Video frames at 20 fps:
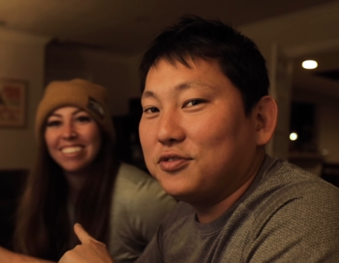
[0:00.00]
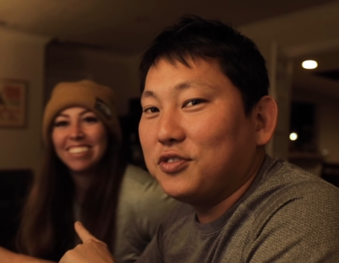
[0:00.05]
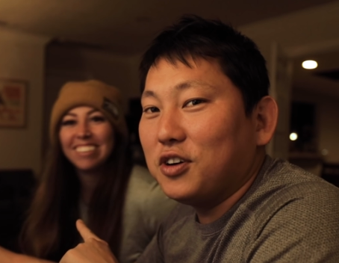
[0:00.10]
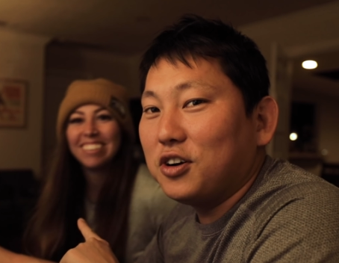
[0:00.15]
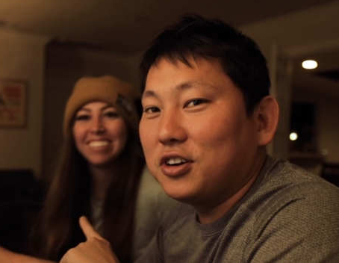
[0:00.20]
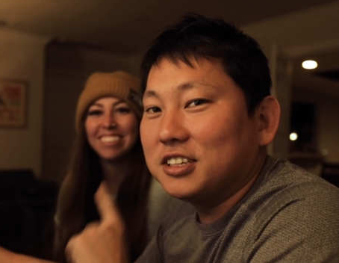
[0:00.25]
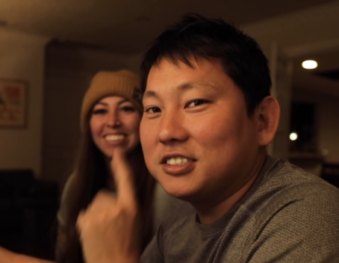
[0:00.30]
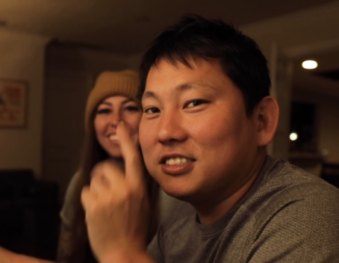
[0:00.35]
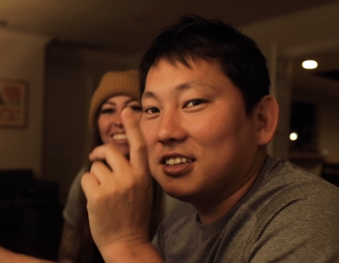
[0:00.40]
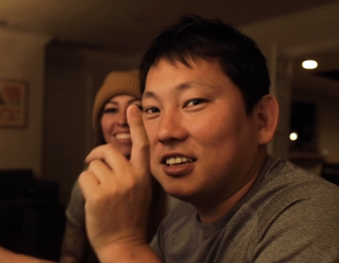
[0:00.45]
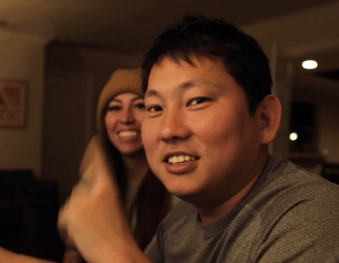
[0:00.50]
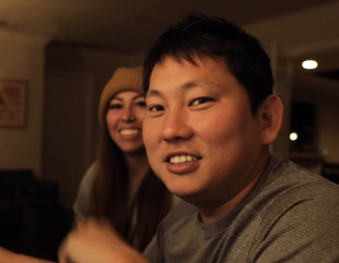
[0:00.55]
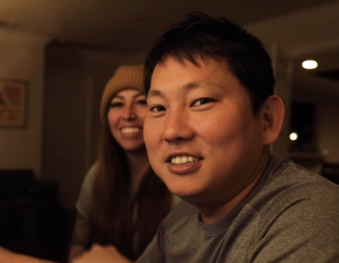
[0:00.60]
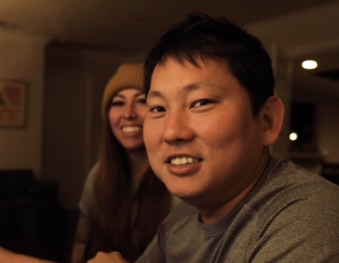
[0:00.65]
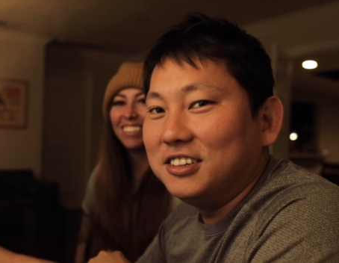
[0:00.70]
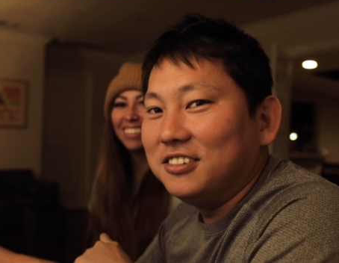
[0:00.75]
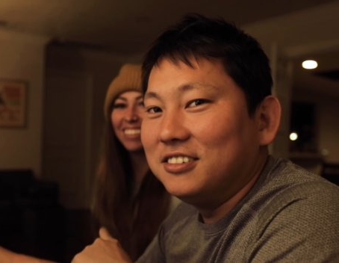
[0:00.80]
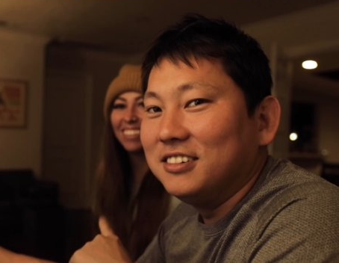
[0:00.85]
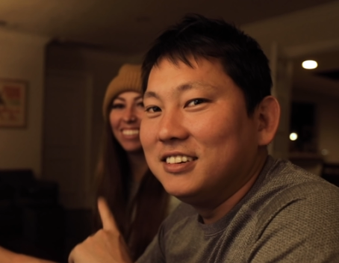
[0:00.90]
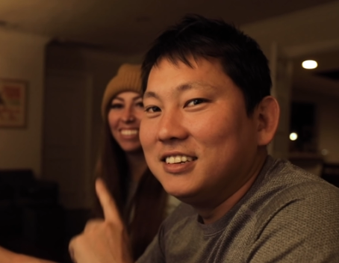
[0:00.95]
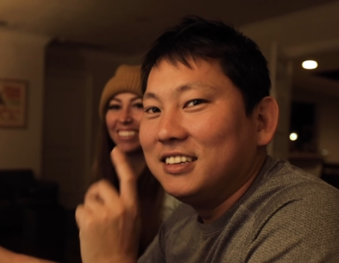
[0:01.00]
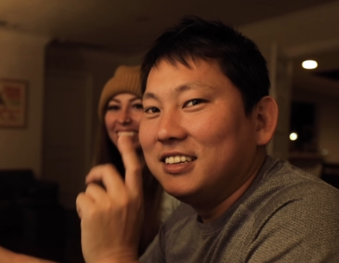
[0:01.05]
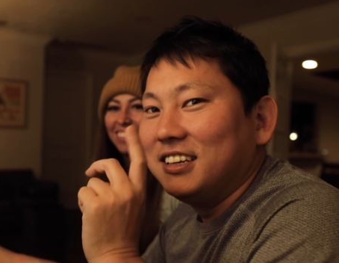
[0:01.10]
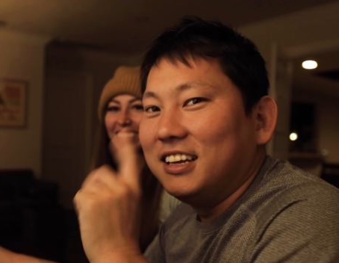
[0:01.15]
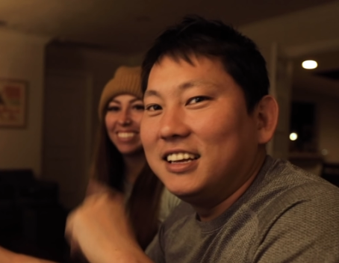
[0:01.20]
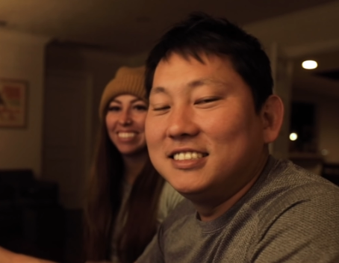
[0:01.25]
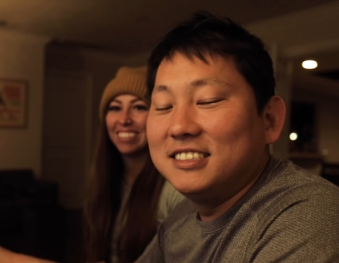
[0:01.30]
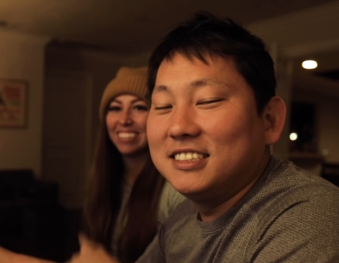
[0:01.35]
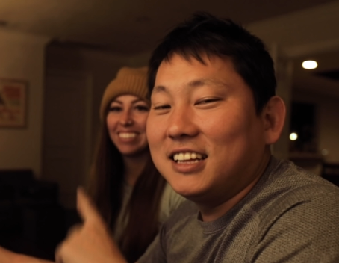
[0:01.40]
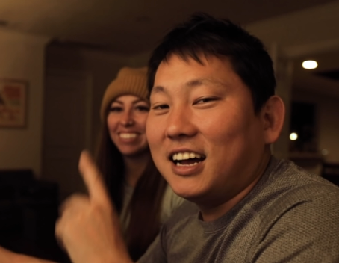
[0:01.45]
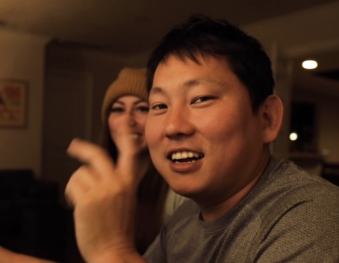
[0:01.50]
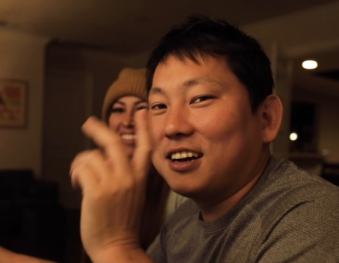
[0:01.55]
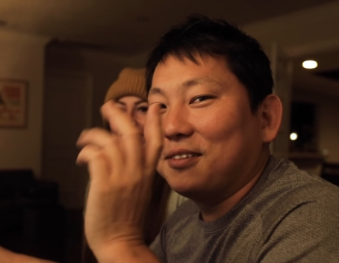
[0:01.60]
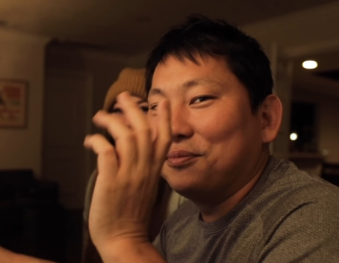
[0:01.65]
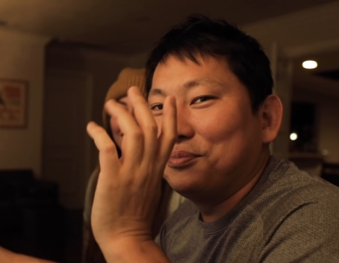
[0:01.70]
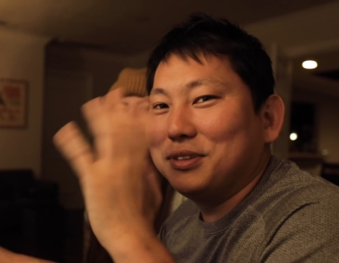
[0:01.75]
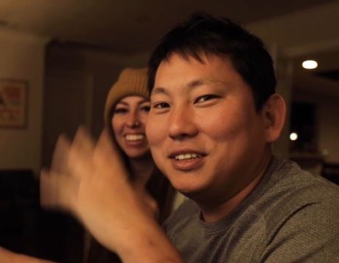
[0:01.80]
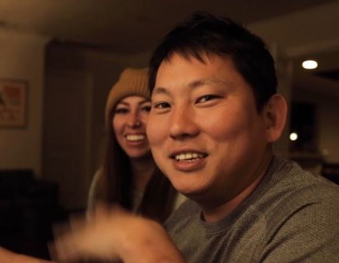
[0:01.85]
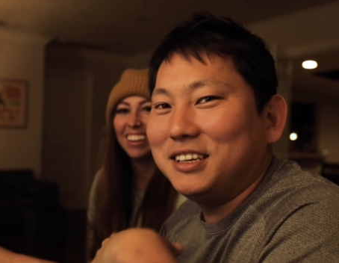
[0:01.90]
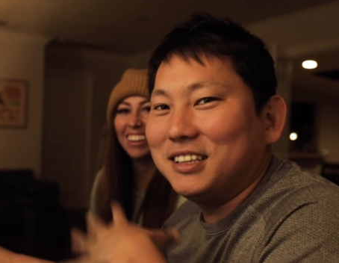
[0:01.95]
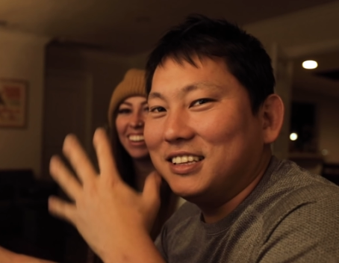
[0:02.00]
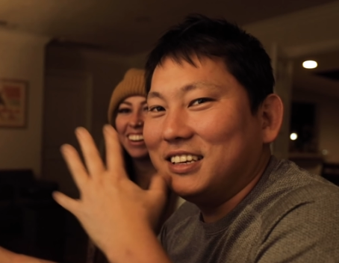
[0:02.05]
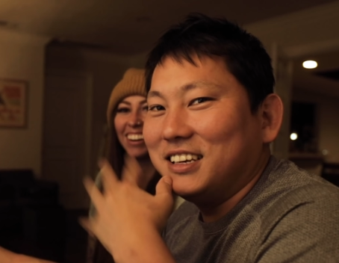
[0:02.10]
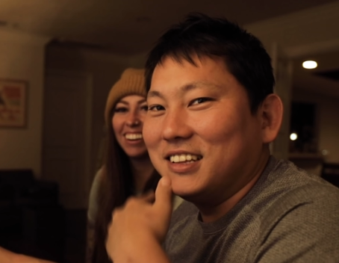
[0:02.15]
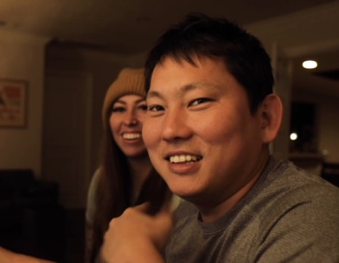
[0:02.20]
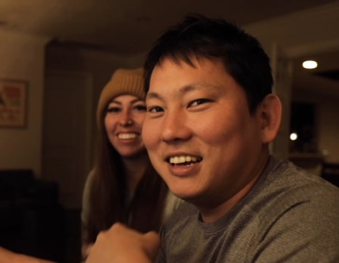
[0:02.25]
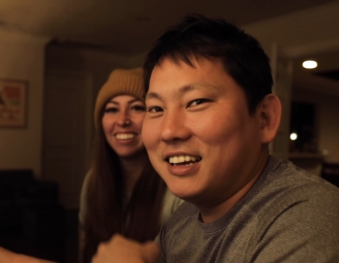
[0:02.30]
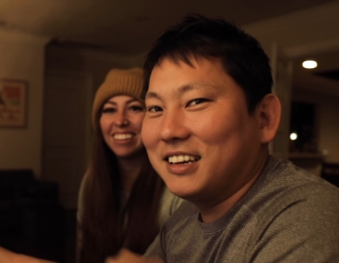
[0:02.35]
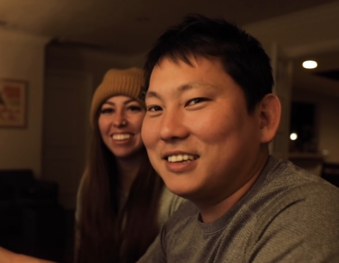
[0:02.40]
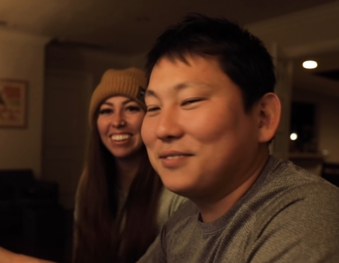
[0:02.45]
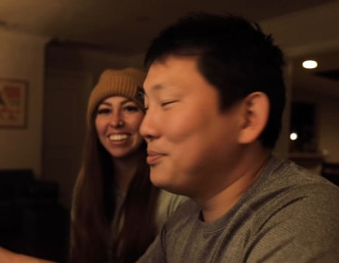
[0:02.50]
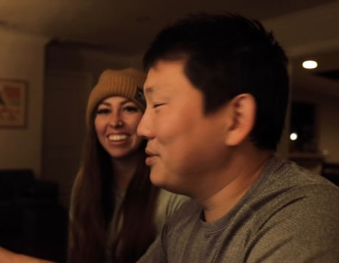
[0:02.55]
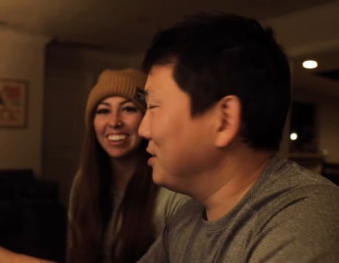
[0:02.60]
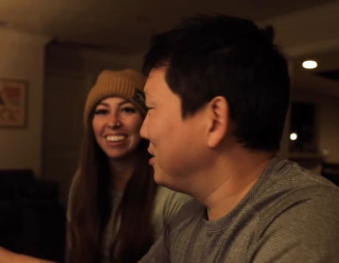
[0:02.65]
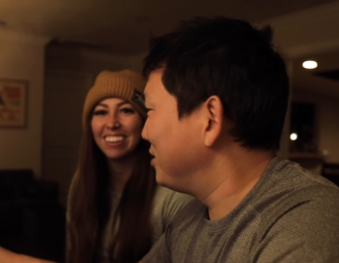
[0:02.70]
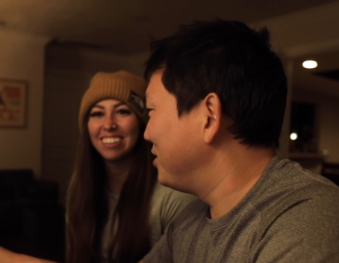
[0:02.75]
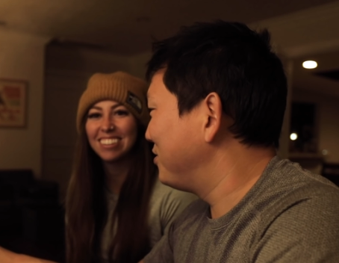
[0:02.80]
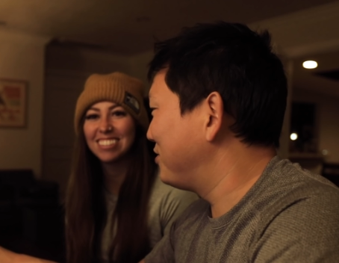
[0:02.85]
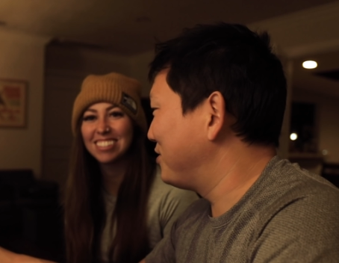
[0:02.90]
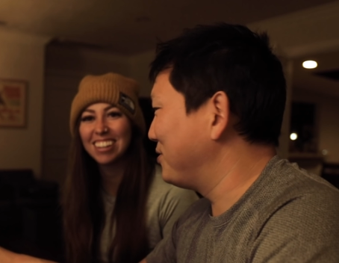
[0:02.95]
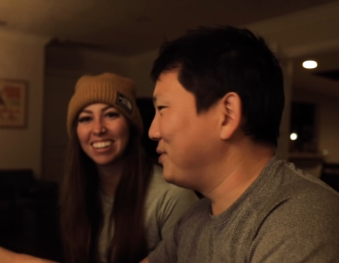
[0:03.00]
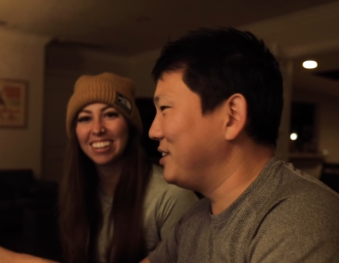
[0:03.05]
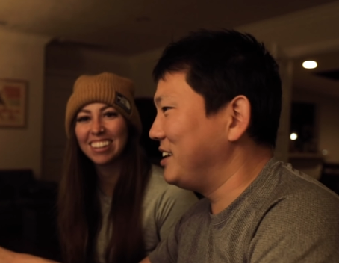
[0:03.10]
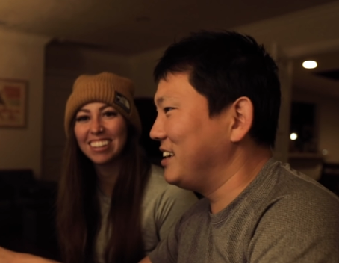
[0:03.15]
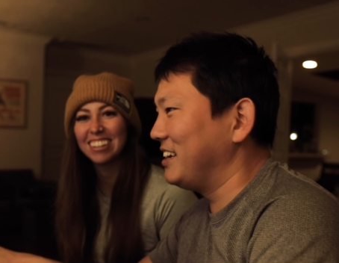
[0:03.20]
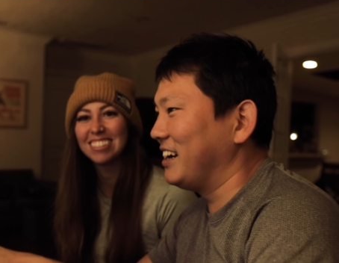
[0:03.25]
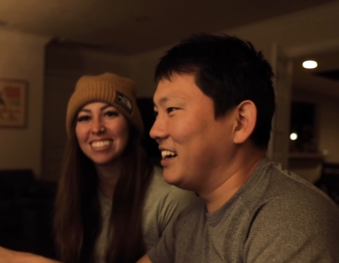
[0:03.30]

Speaker 1: to focus on you, it's not completely like blurry for me.